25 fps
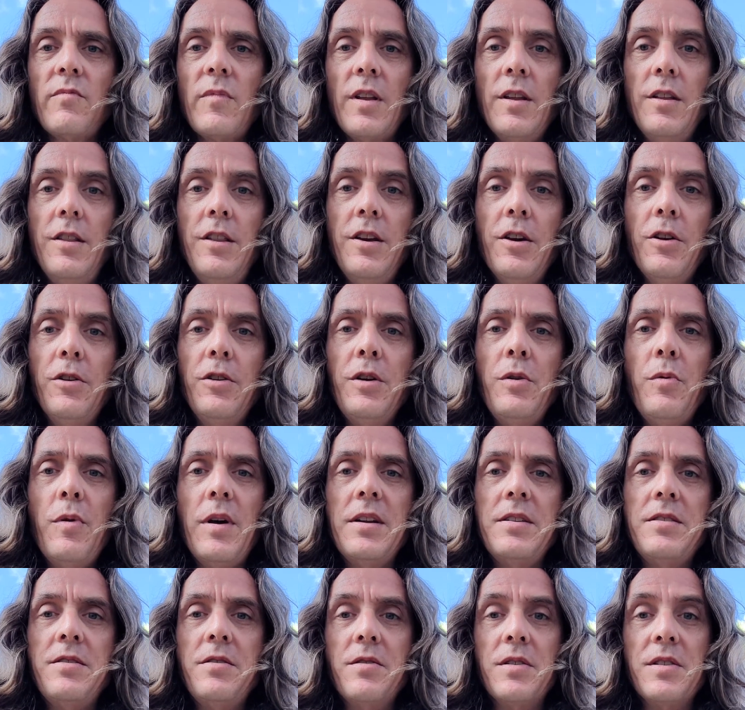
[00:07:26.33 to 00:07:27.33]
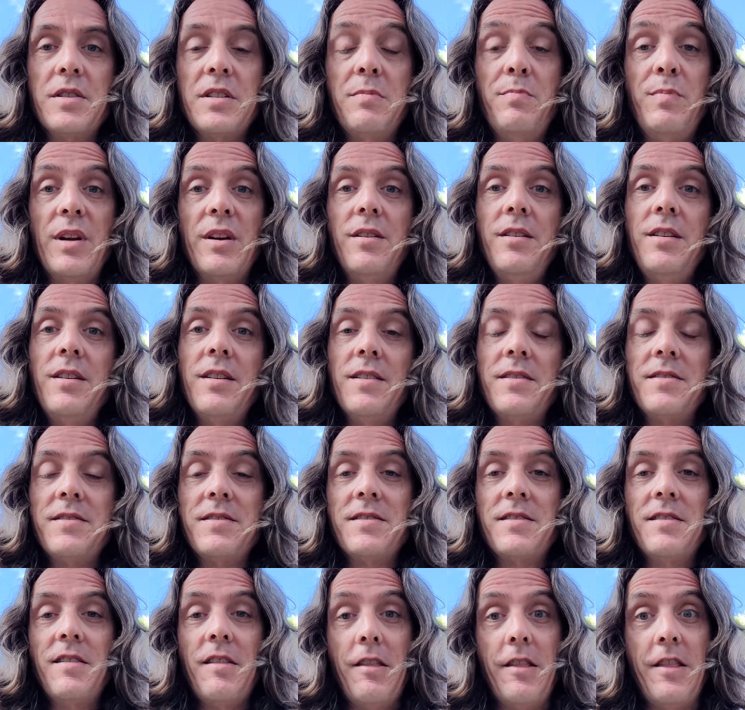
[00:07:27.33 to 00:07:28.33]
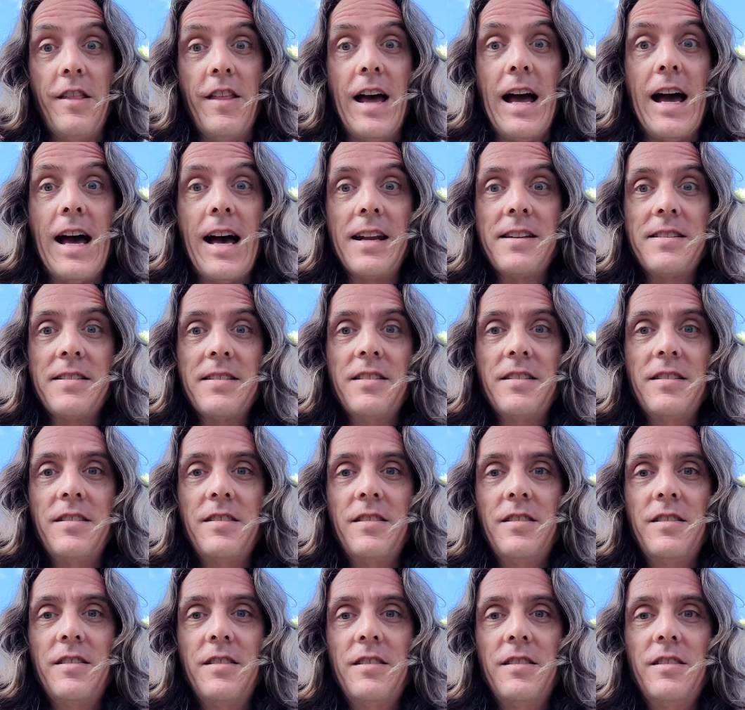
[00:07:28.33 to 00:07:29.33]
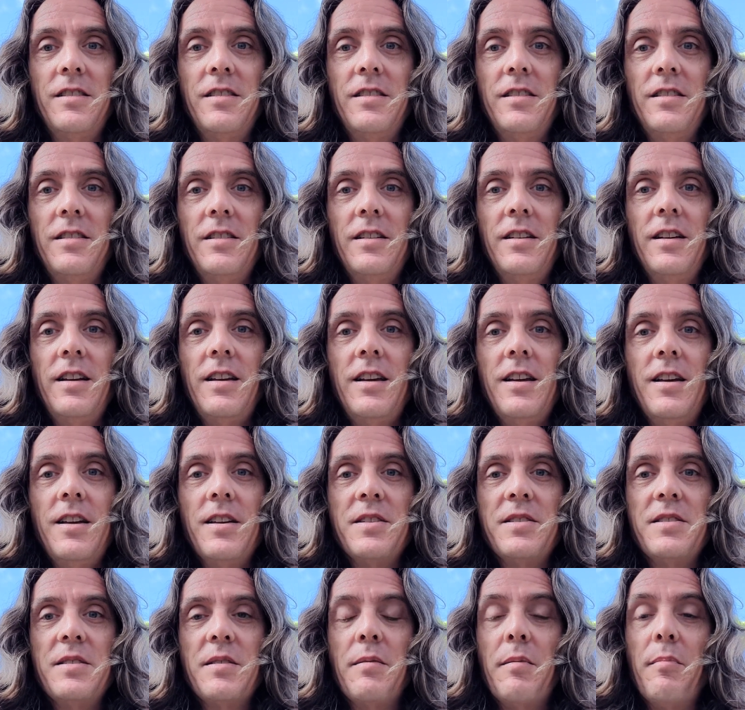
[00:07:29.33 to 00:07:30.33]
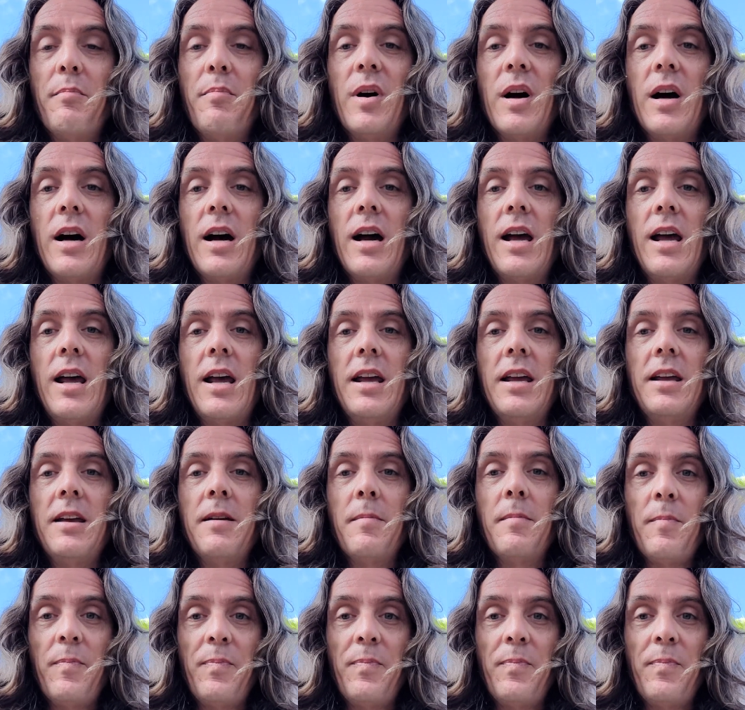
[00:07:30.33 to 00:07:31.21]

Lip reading: the only way to experience that is by